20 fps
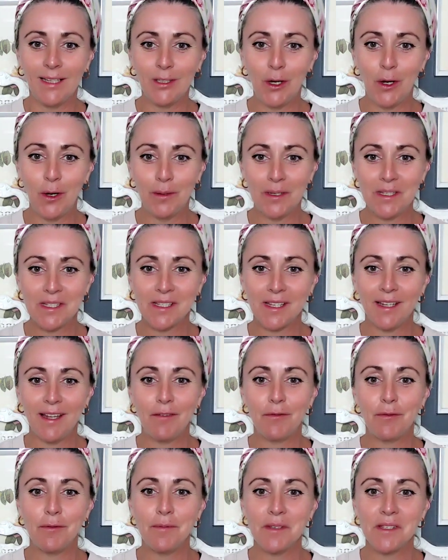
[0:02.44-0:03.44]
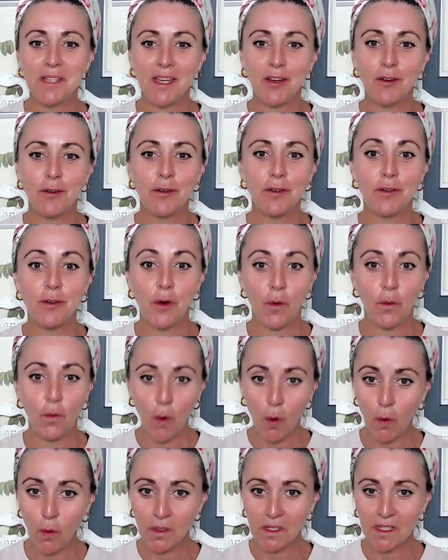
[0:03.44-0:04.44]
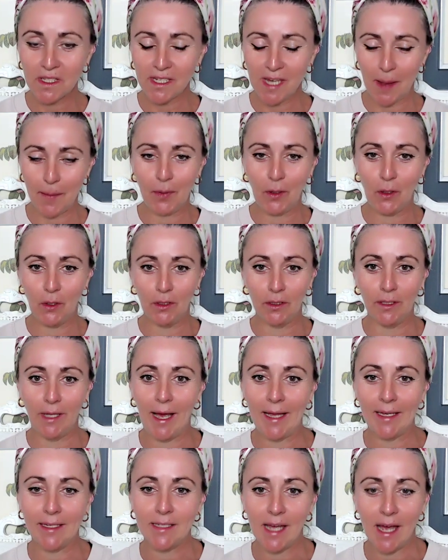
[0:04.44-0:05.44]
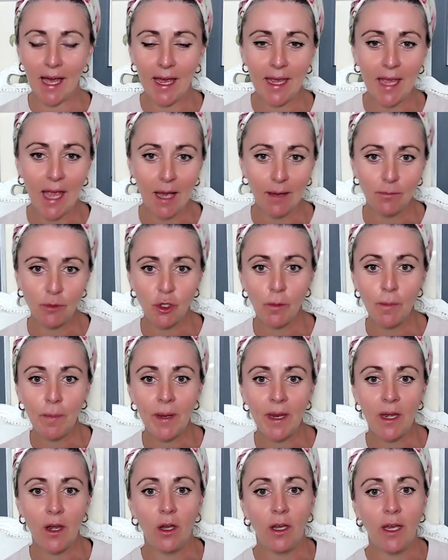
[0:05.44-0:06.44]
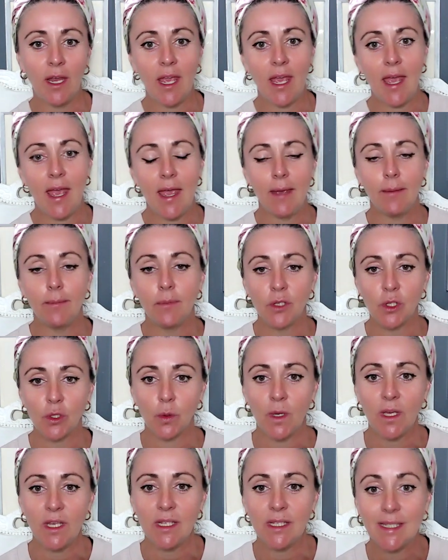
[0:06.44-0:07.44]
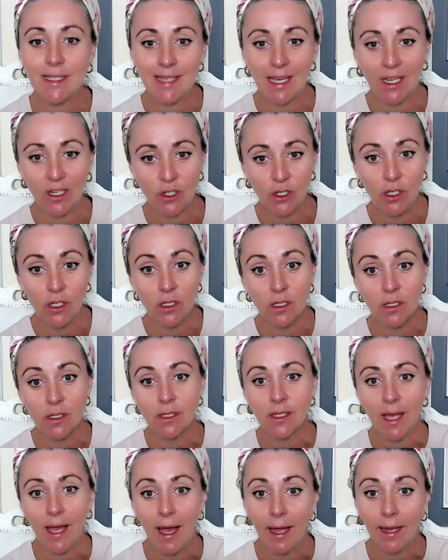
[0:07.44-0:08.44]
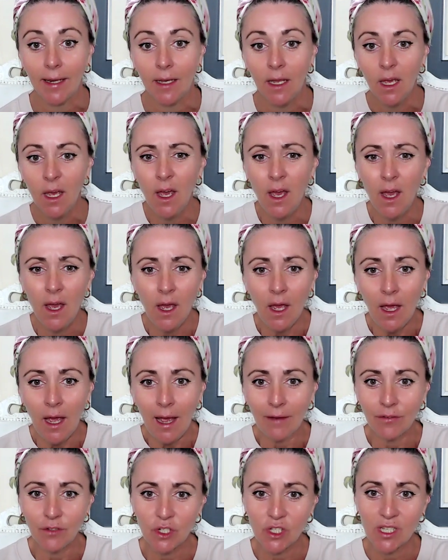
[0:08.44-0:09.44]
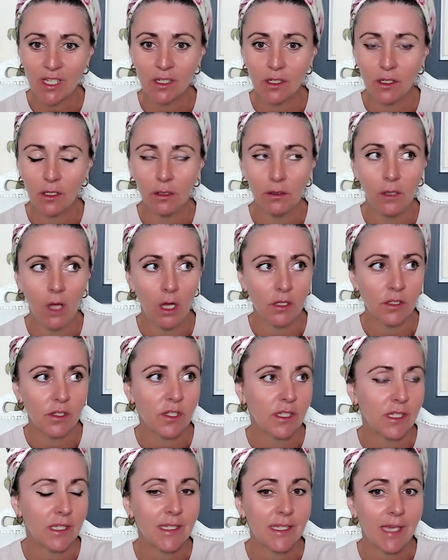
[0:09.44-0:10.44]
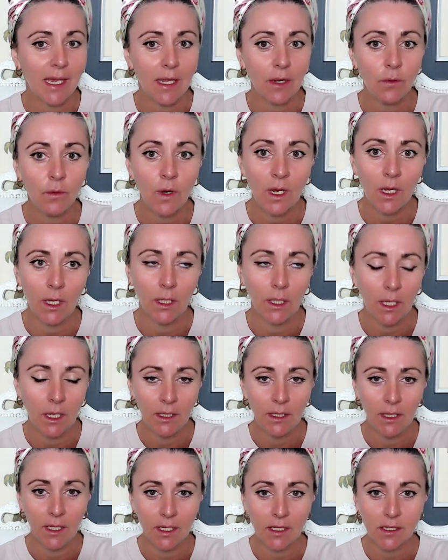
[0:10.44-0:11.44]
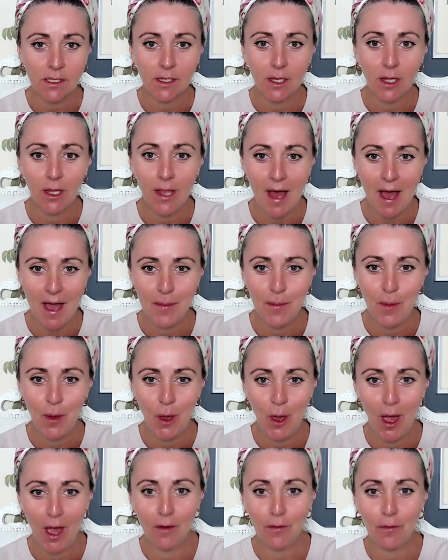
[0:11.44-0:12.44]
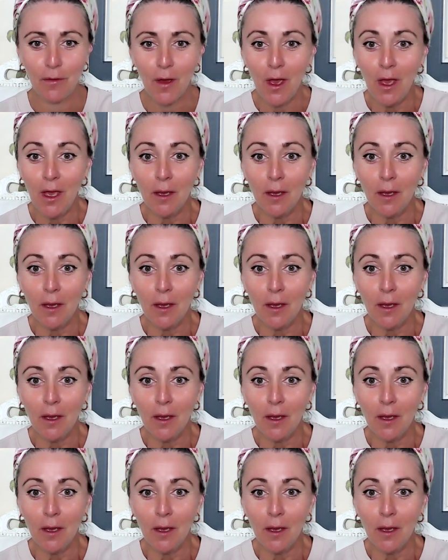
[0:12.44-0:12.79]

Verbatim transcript: Hello, it's Collette from Sacred Rose Temple, and I am jumping on here in between sessions. And I've just had lots to say, really, in this climate of